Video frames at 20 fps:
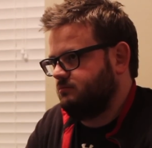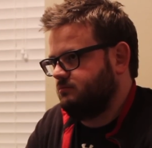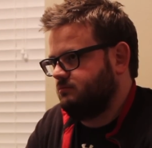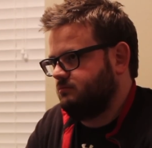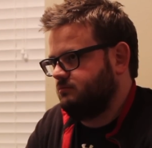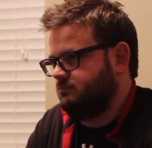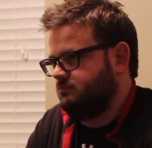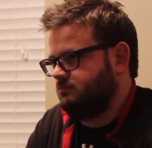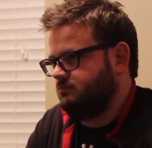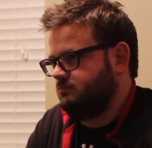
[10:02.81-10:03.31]

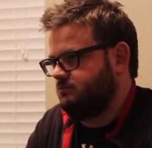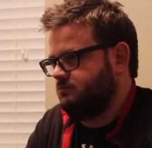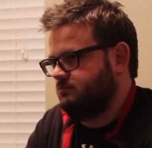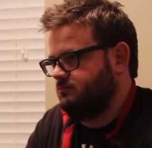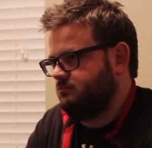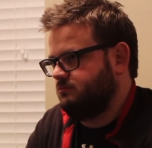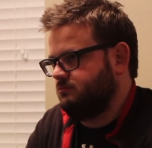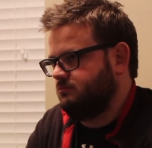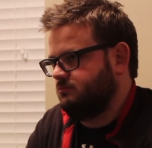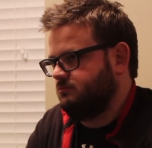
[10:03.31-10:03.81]

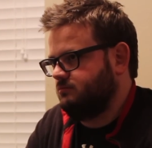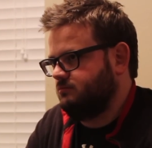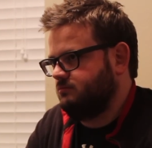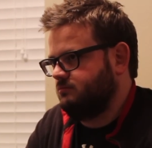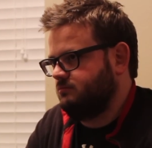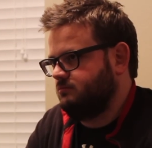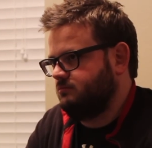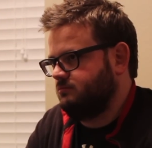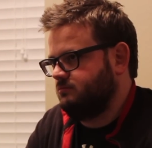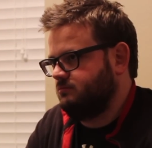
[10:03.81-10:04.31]

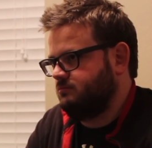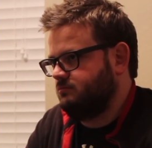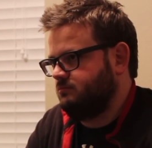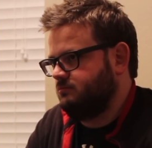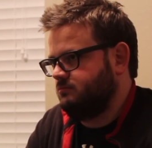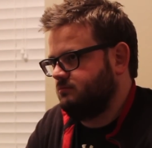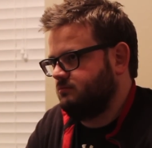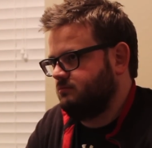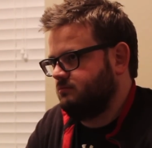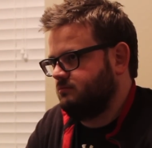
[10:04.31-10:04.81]

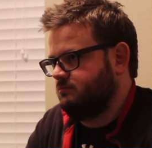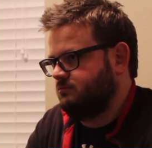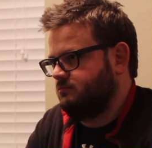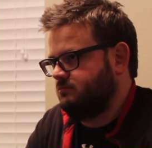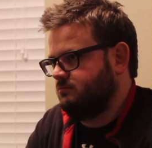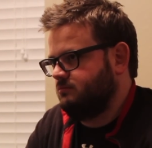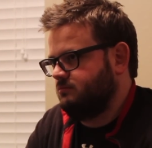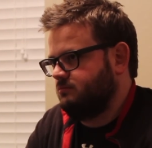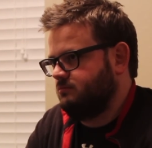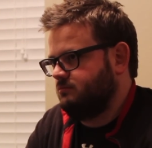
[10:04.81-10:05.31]

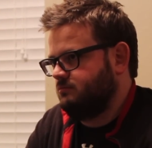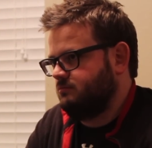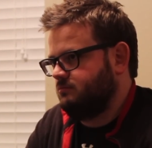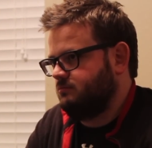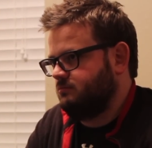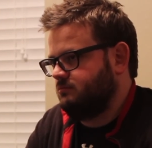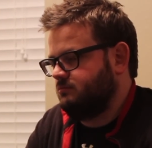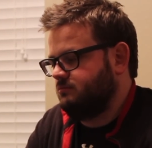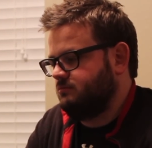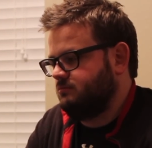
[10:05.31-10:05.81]

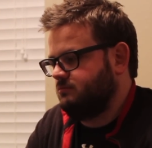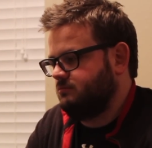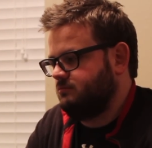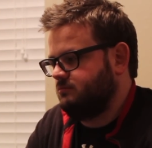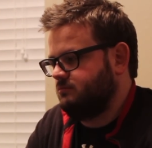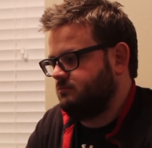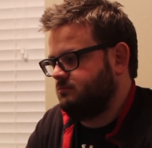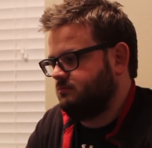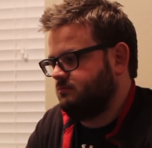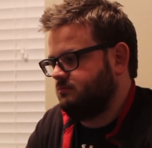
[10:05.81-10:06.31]

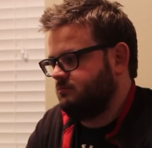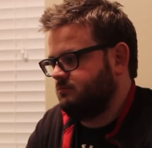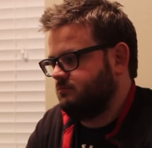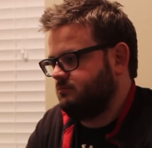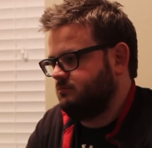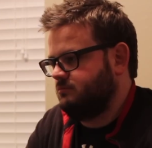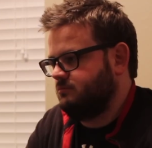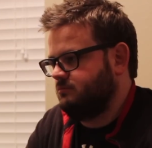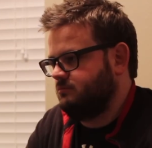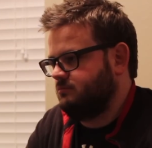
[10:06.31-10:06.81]

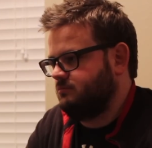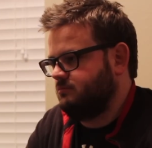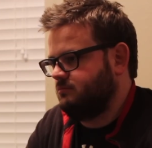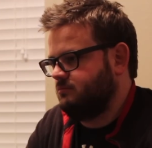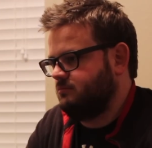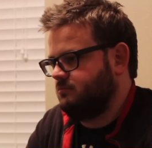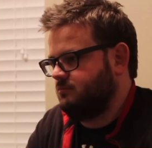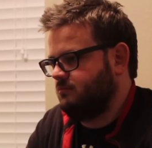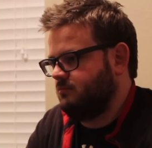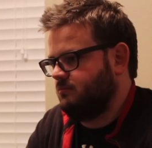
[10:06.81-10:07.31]

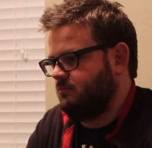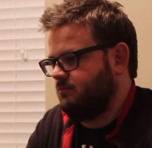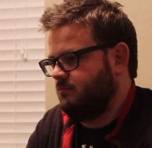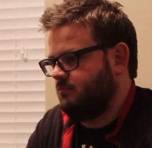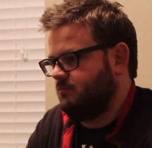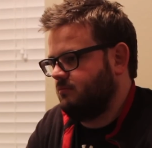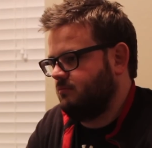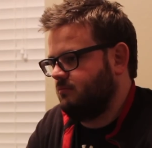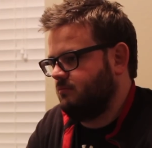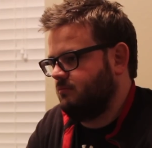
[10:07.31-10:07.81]

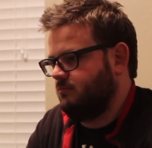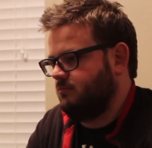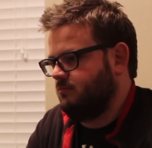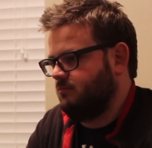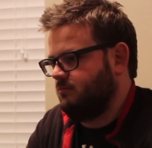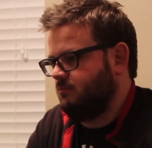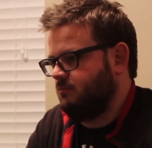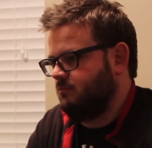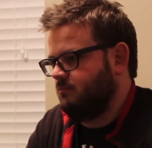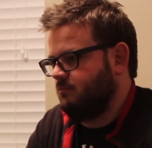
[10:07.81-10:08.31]

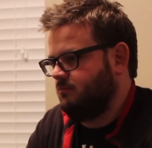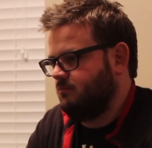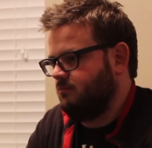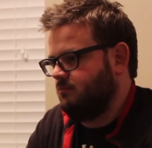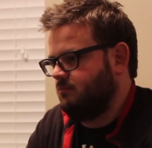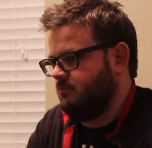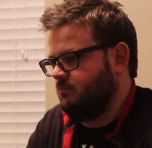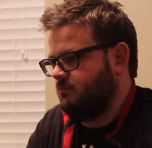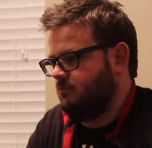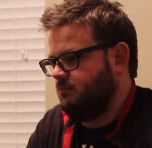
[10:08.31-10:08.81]

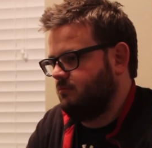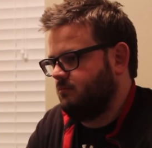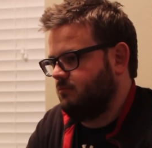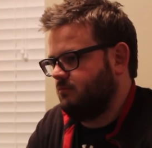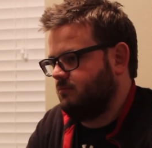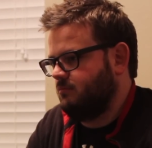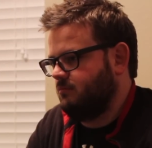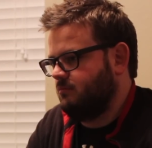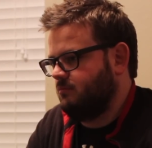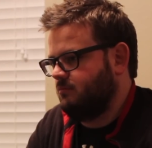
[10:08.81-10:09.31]

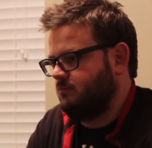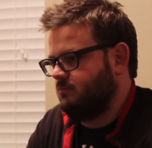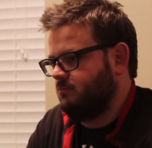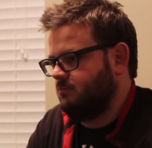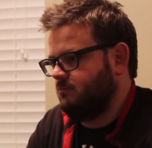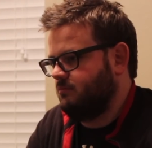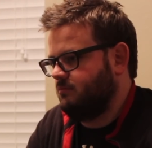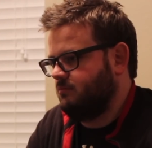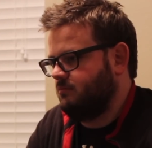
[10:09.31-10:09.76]
No one is speaking in this clip.